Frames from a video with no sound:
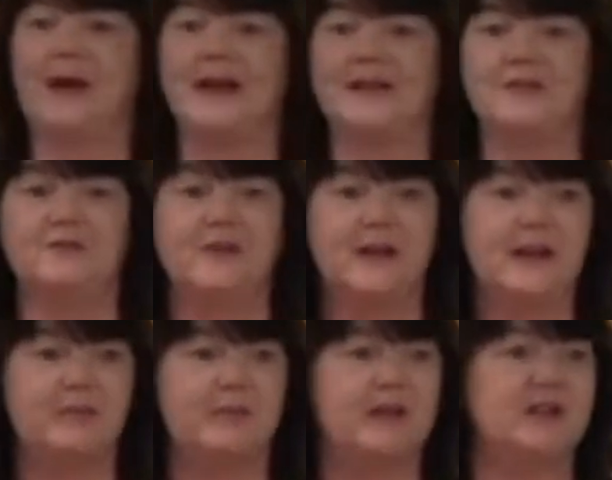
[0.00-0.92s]

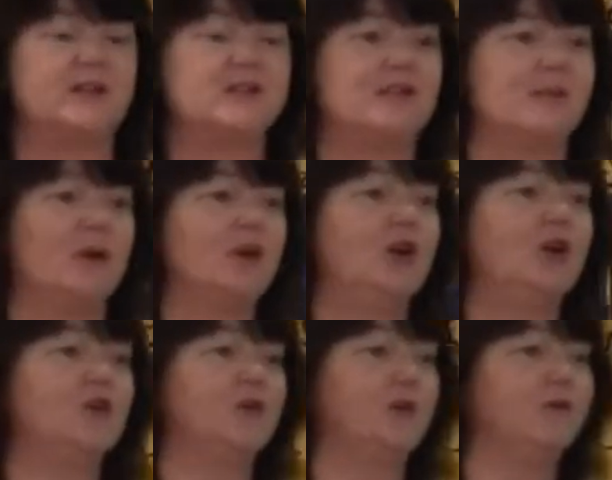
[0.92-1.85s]
magnified because they were
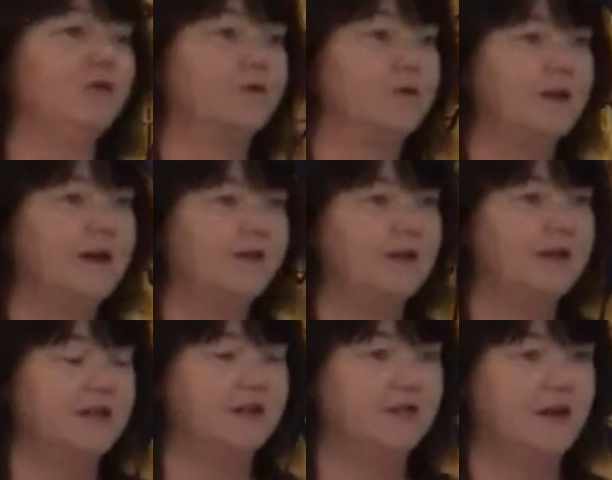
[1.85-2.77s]
cut off from
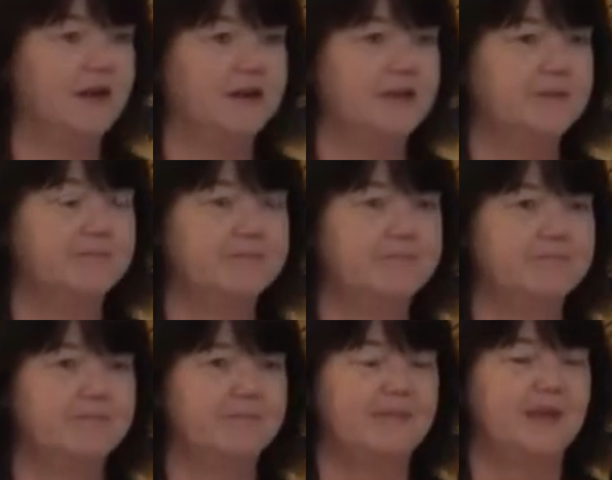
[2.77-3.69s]
everything around them.
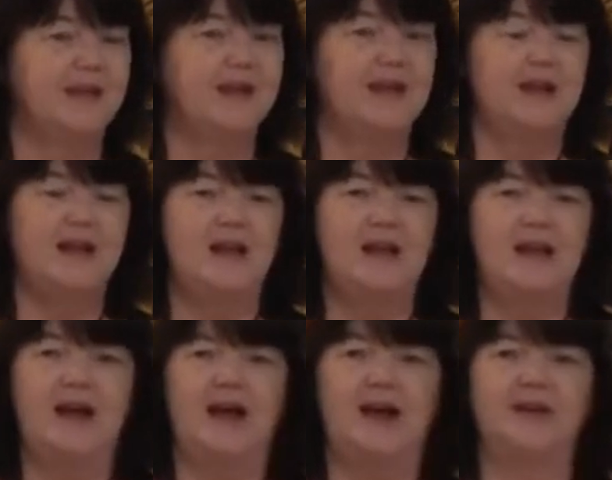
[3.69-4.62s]

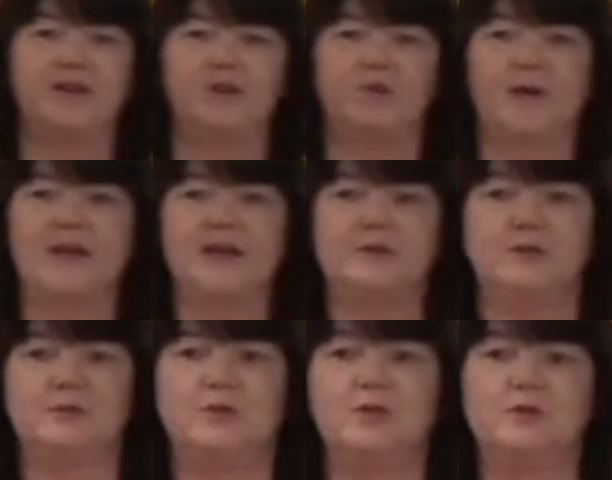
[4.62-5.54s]
And the wind
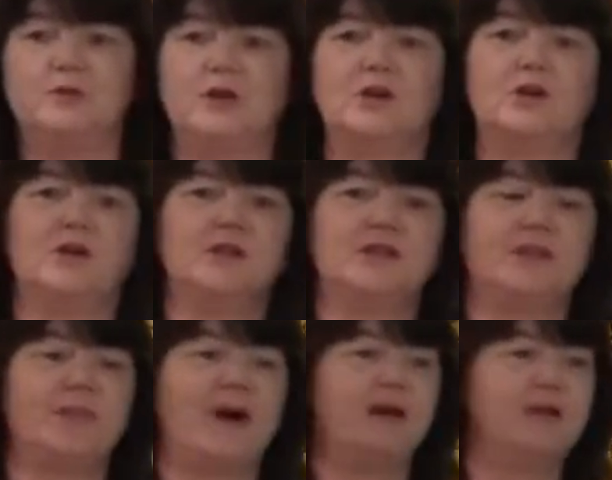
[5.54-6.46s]
would blow across the
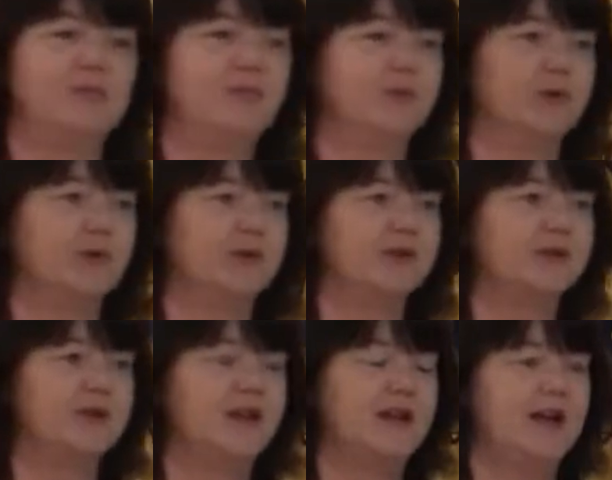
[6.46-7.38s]
barren
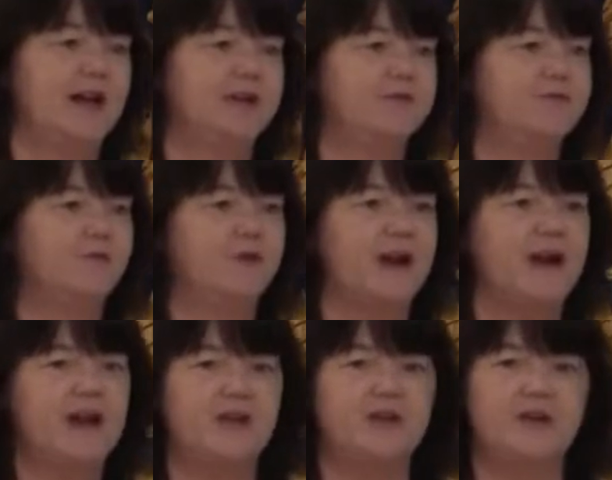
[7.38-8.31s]
moors and
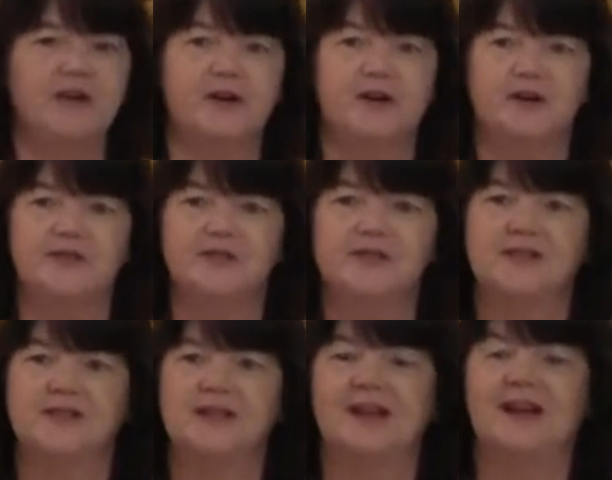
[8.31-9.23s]
fray their
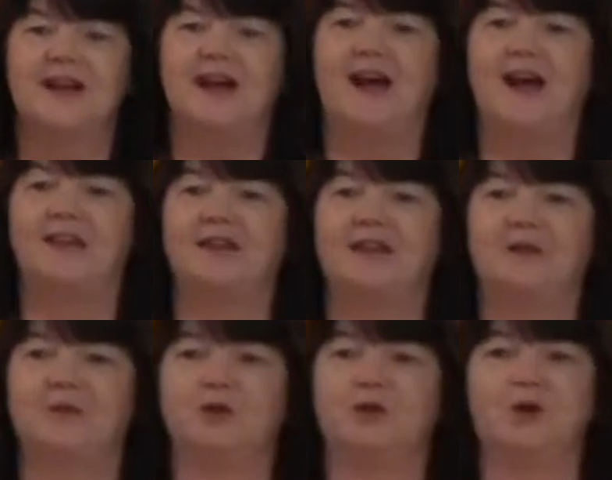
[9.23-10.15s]
nerves, and they
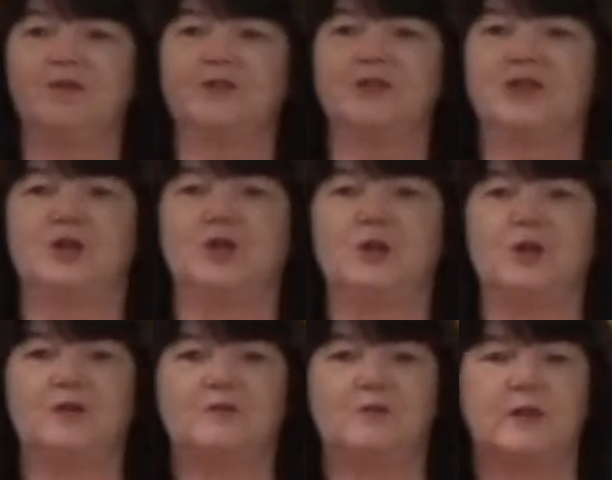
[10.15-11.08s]
would often
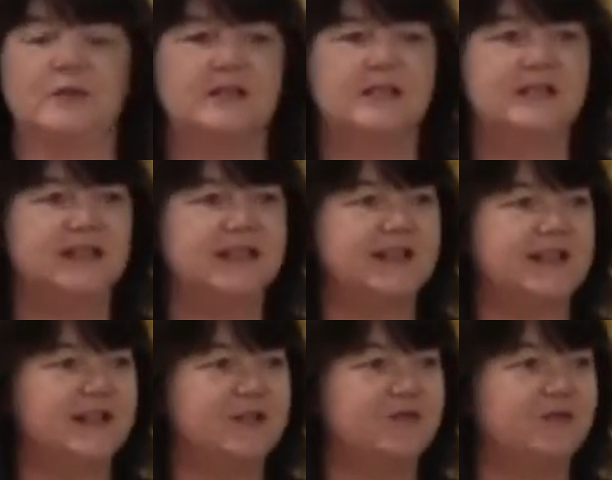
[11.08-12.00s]
talk of wanting to
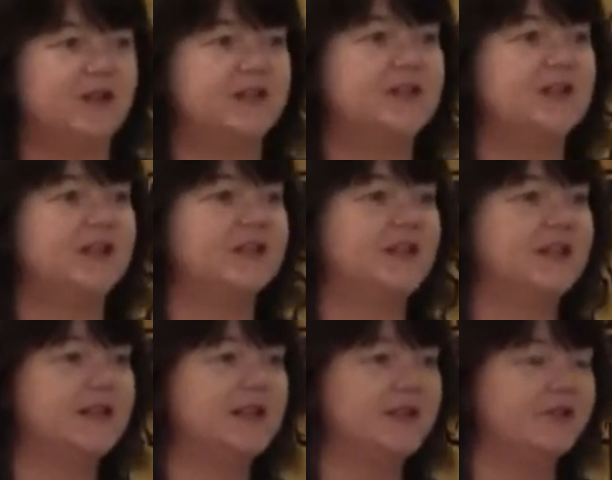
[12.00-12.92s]
leave, and yet they
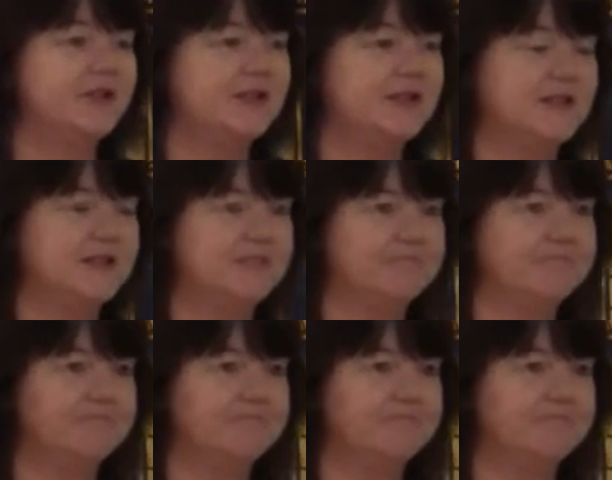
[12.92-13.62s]
never did.